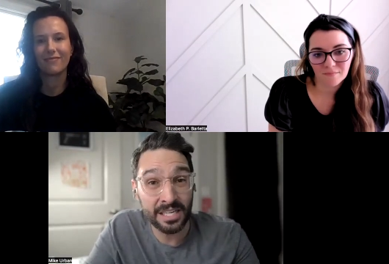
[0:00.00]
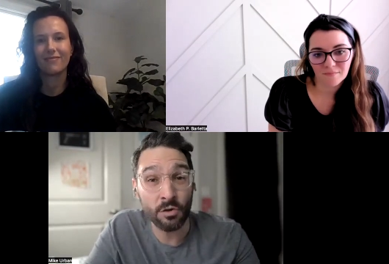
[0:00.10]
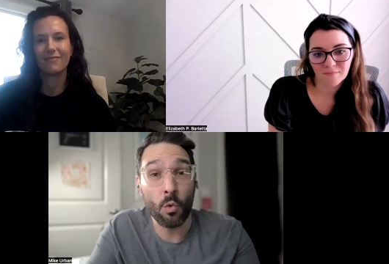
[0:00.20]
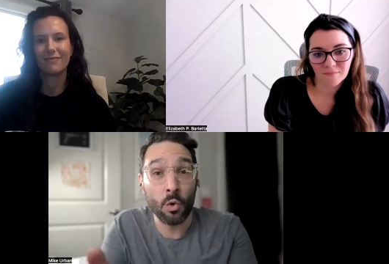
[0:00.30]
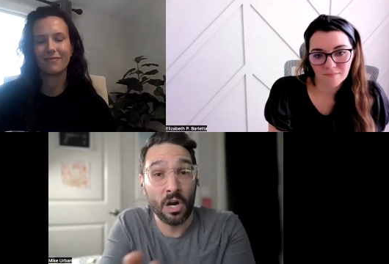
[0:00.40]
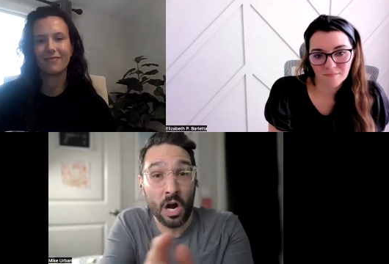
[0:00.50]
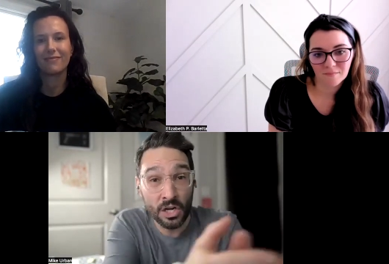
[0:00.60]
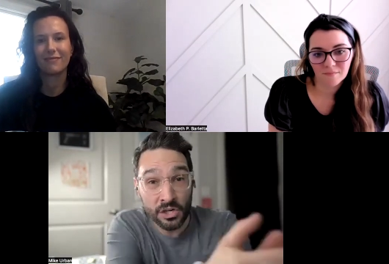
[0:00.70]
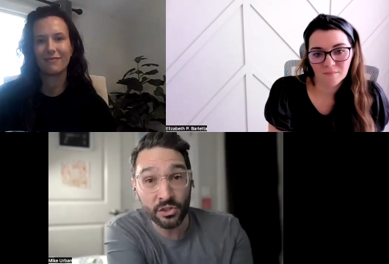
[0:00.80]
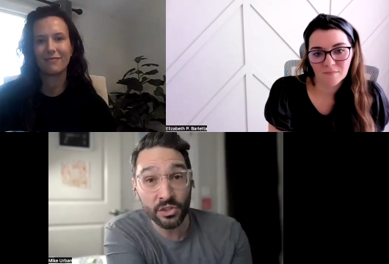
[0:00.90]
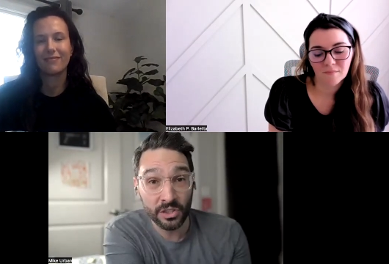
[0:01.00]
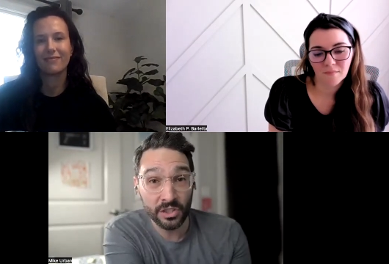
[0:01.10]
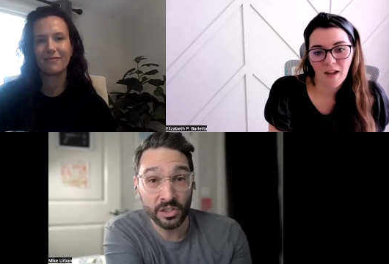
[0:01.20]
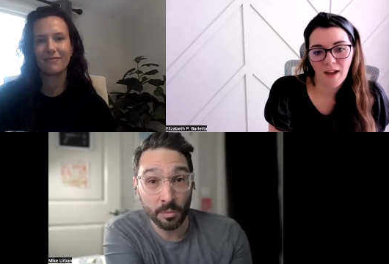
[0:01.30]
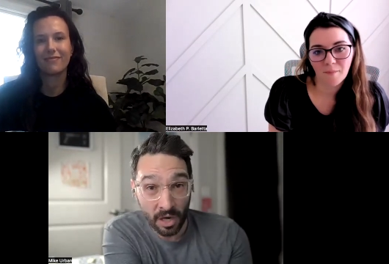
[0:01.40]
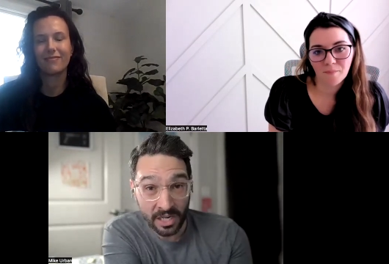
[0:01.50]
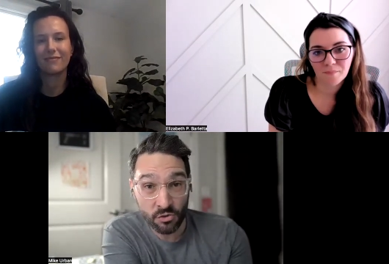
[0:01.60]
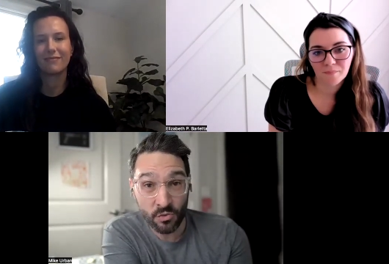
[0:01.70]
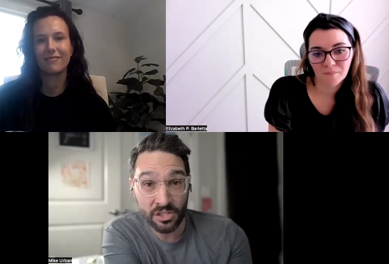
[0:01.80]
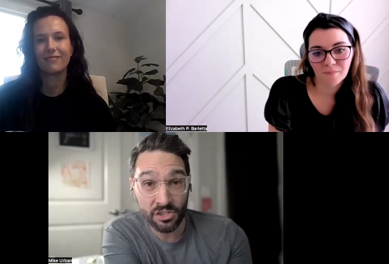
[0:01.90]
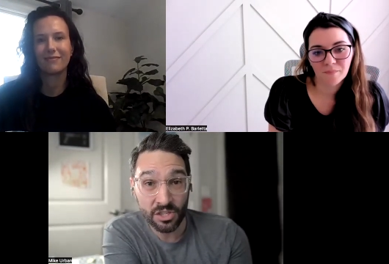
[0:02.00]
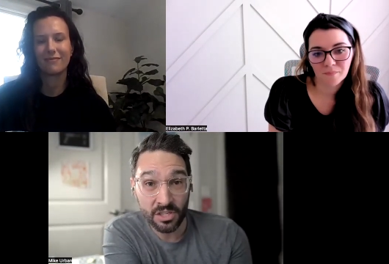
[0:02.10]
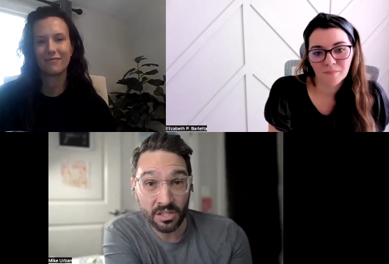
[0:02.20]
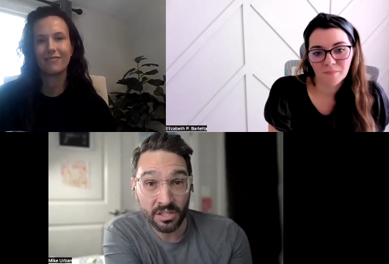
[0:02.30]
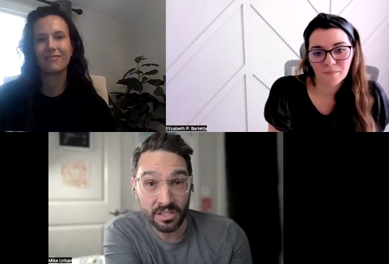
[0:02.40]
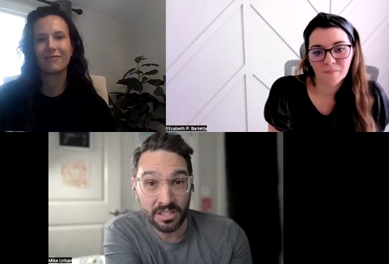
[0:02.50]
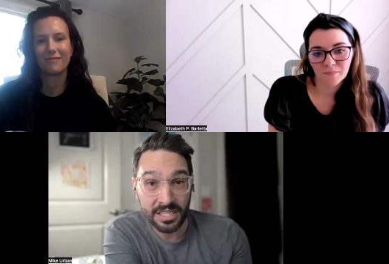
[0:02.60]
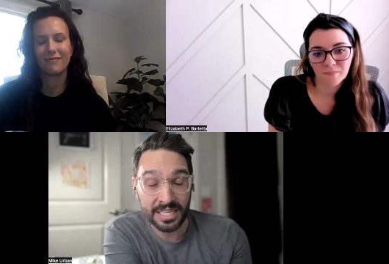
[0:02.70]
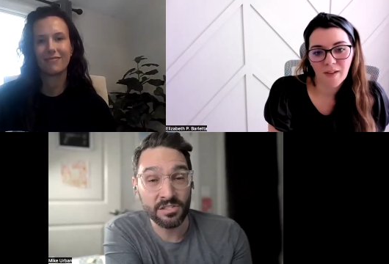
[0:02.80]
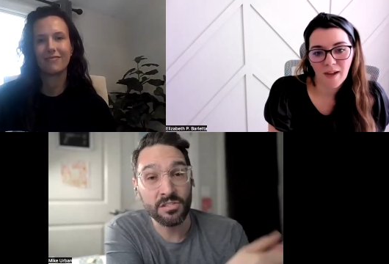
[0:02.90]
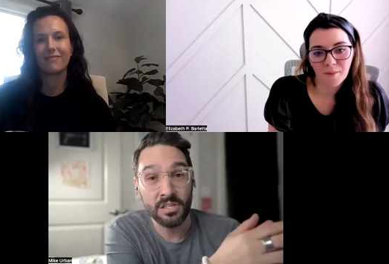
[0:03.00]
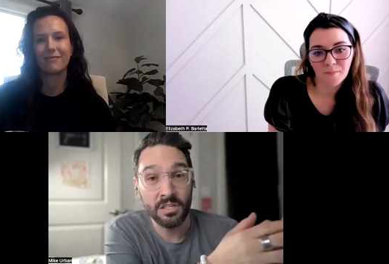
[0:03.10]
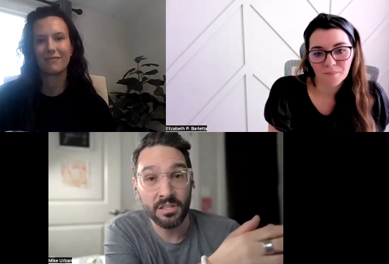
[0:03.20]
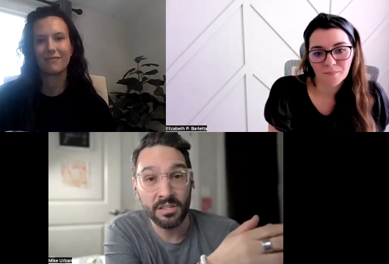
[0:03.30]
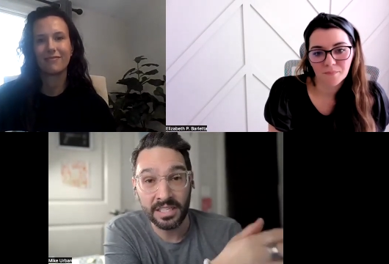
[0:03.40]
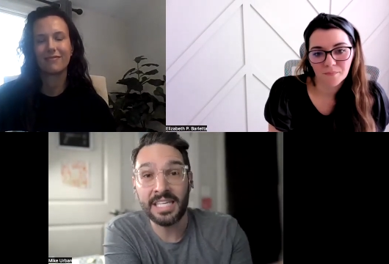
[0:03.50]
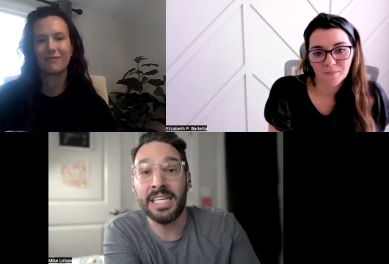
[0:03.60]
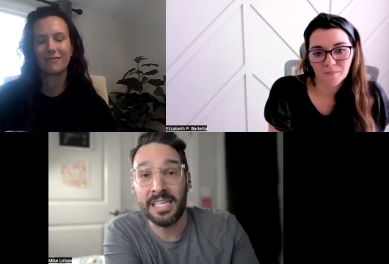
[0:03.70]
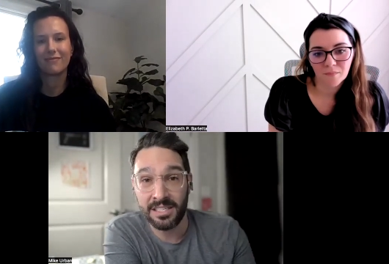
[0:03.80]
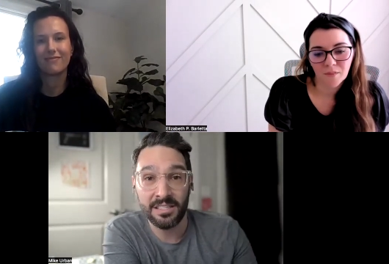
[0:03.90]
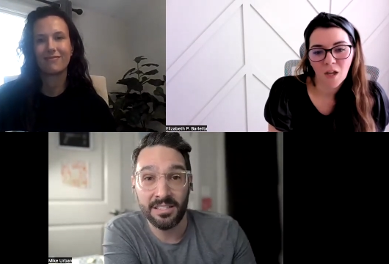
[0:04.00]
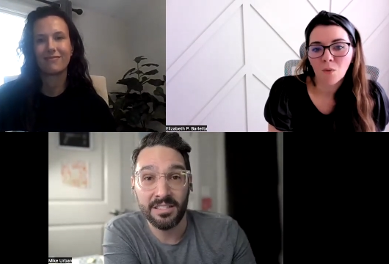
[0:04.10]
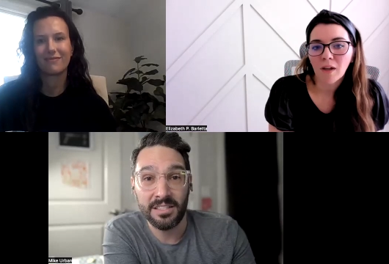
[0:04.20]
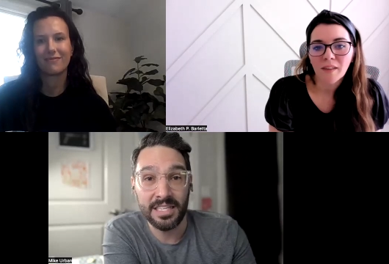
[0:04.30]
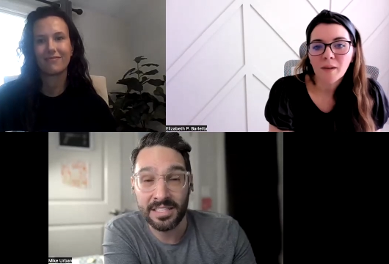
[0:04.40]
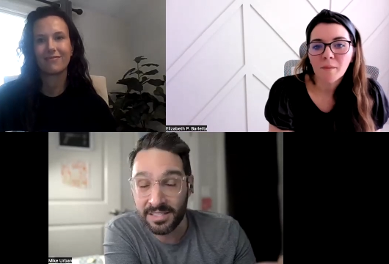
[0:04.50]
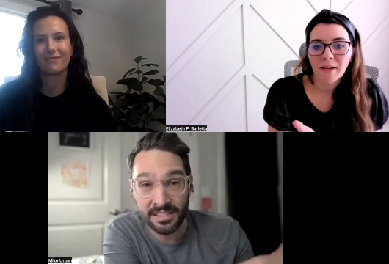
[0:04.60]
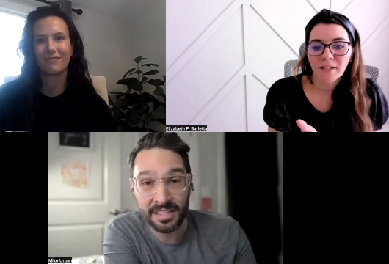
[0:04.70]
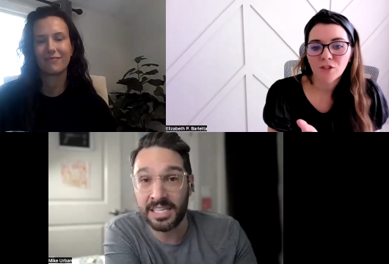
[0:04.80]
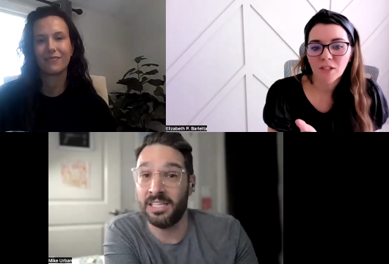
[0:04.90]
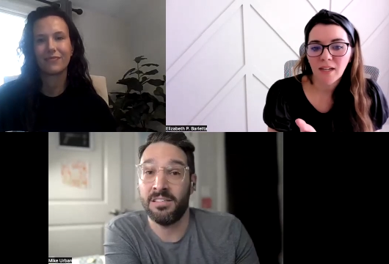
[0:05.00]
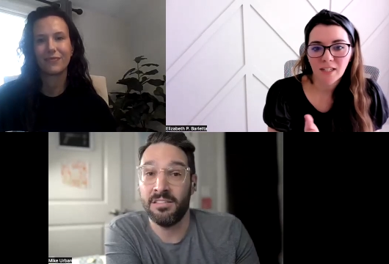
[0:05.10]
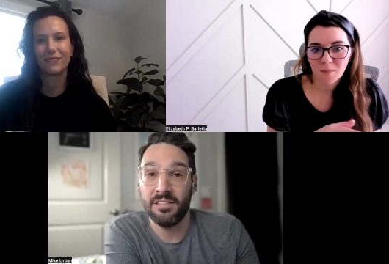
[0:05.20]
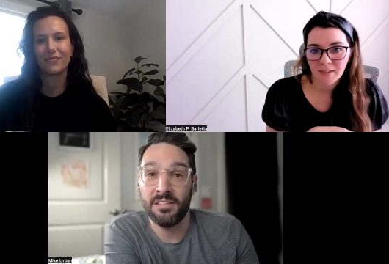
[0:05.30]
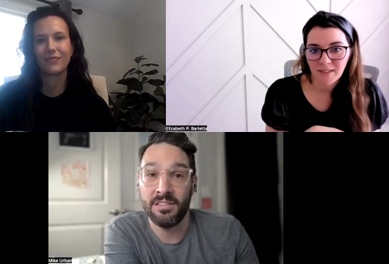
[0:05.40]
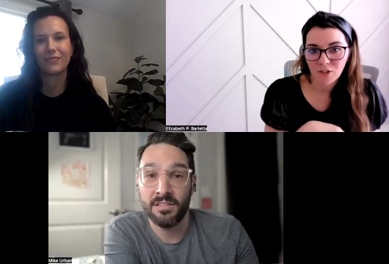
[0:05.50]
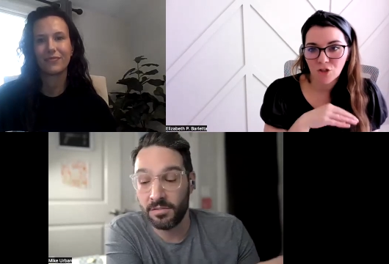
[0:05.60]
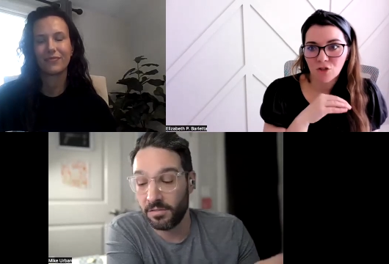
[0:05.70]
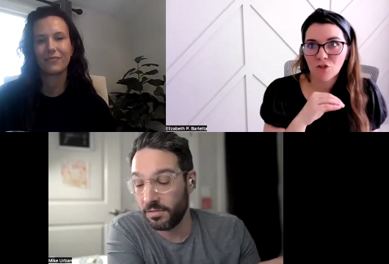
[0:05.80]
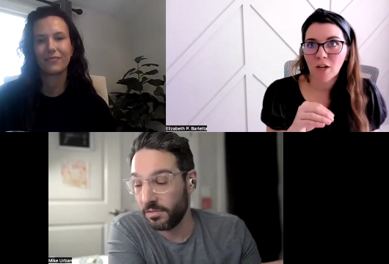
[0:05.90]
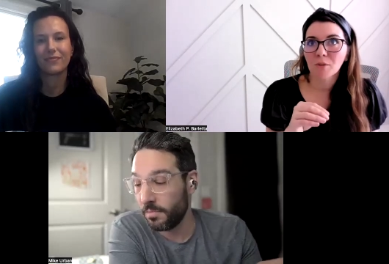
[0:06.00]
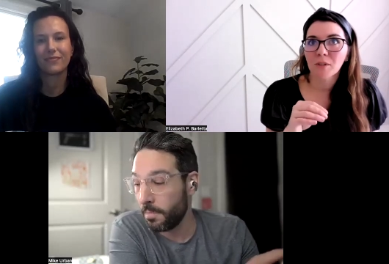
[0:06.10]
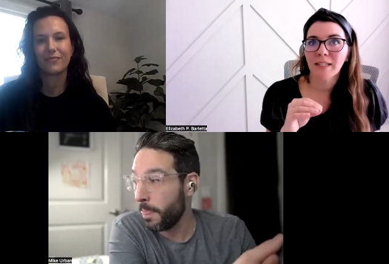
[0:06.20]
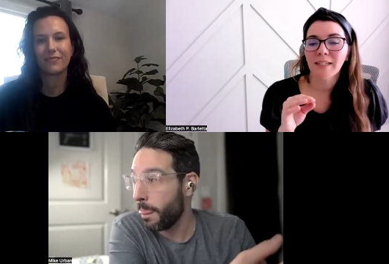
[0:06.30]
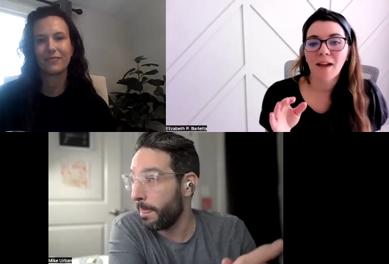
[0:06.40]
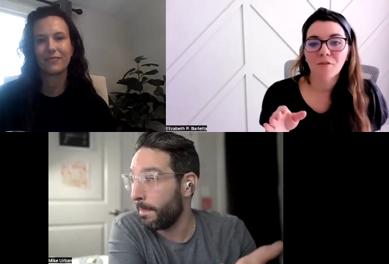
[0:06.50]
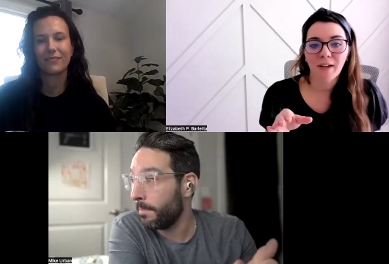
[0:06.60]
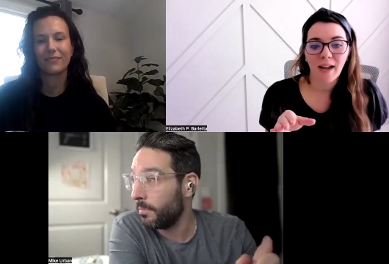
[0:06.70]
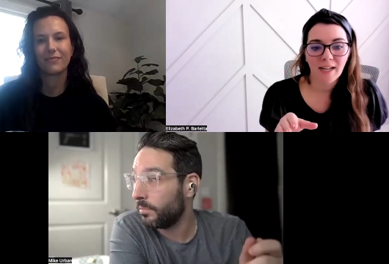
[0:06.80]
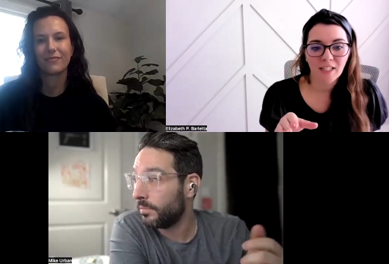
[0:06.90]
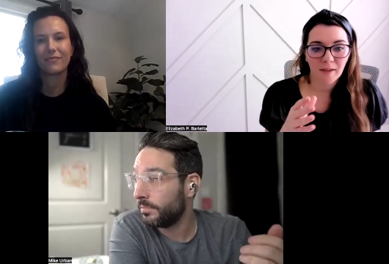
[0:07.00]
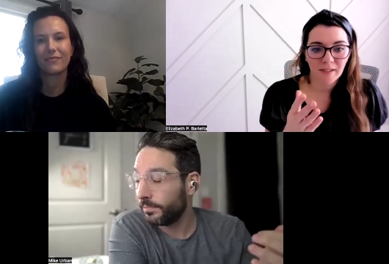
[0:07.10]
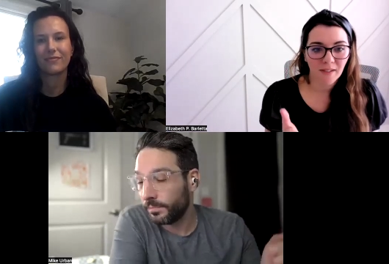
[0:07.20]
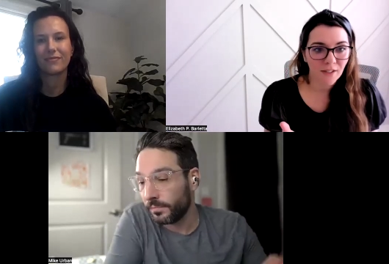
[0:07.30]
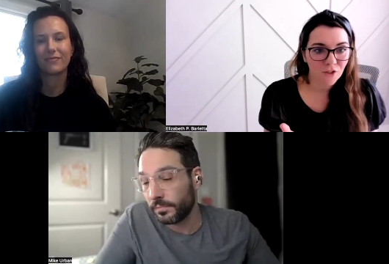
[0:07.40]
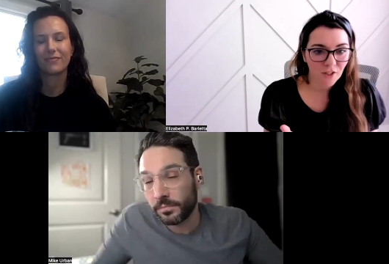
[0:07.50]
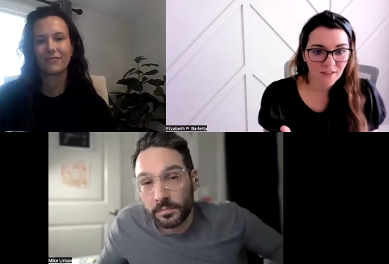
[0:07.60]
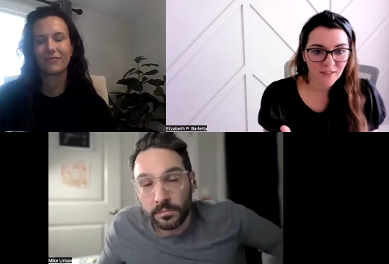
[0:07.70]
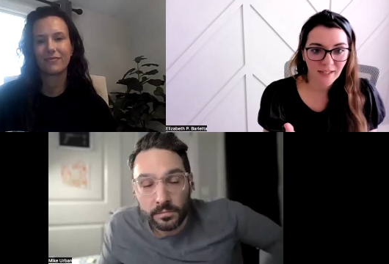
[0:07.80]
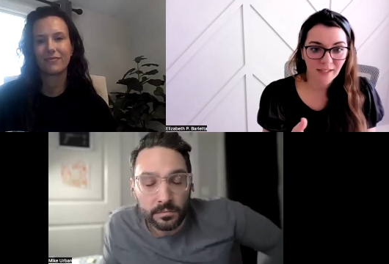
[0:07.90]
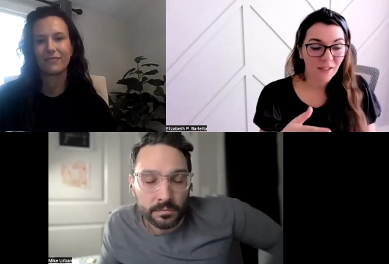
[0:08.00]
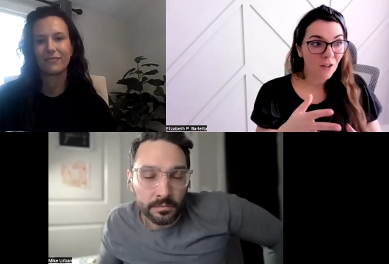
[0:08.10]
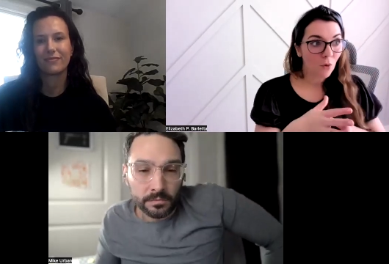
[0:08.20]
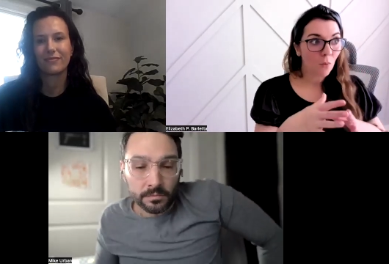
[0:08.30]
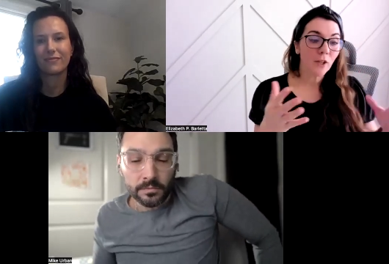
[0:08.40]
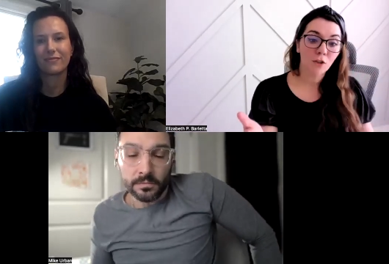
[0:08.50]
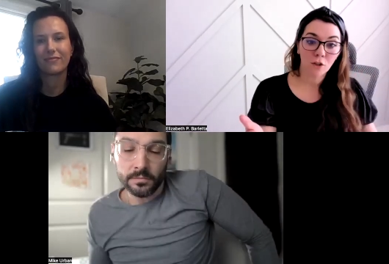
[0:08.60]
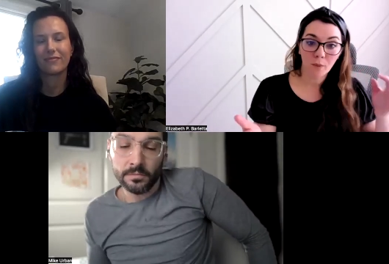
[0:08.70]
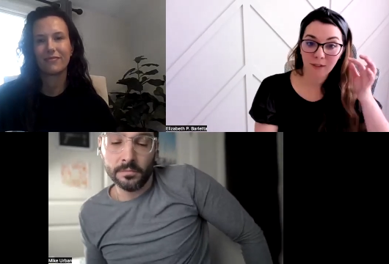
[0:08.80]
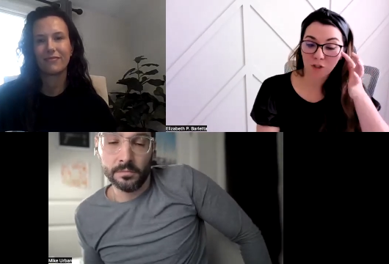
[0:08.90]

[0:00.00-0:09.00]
Speaker 1: or under your price range is yeah. the key.
Speaker 2: It's well, I think managing expectations generally in every aspect, not just like what you're going